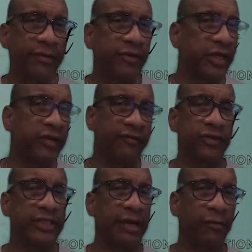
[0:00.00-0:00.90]
you what
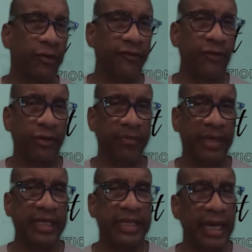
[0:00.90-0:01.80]
university I work for,
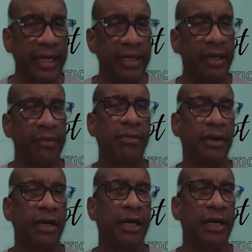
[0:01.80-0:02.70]
but it kind
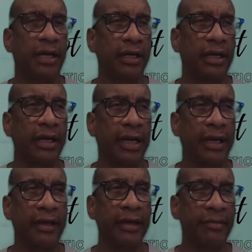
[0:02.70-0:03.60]
of,
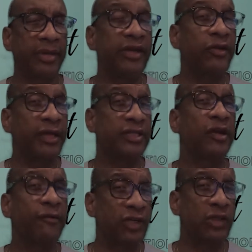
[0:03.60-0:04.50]
I've been doing this
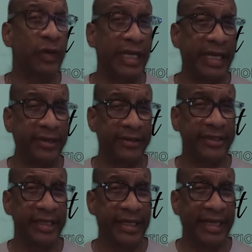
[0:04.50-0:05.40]
over 20
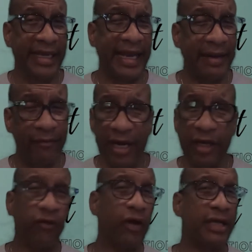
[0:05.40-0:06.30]
years, and I run
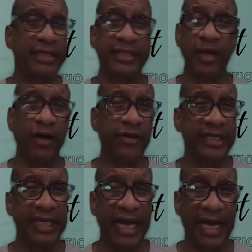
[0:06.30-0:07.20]
across this all the
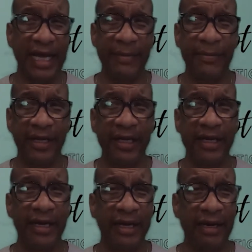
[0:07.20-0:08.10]
time.
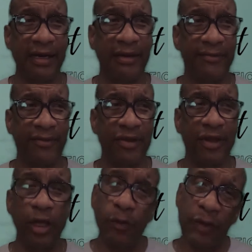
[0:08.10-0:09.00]

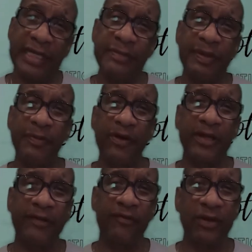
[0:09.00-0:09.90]
Good ways people are
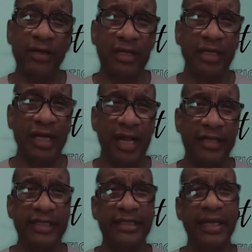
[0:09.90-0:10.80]
looking for
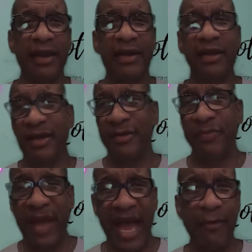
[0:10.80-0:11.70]
colleges and
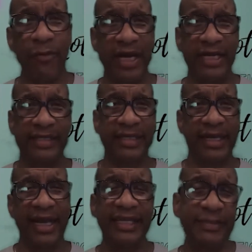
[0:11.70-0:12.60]
bad ways,
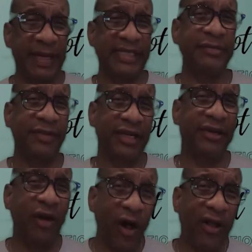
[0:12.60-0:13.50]
and especially when you're
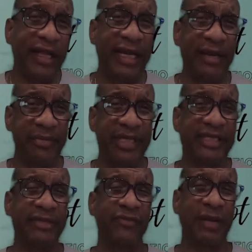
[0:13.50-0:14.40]
calling an
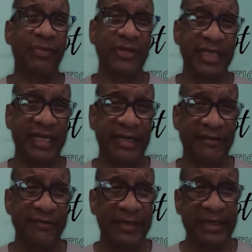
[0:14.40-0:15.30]
admission
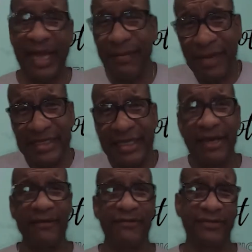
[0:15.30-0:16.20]
representative, like
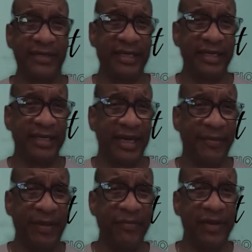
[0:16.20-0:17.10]
myself. I
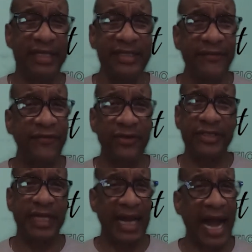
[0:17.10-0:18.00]
mean, what is the
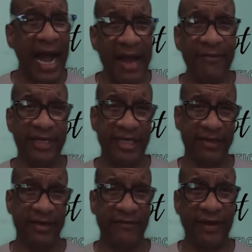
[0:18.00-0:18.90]
first thing I would
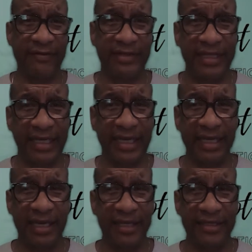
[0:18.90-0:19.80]
do if I was looking at
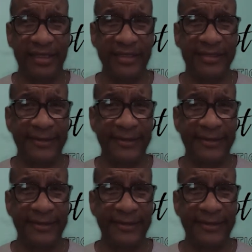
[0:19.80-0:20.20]
colleges?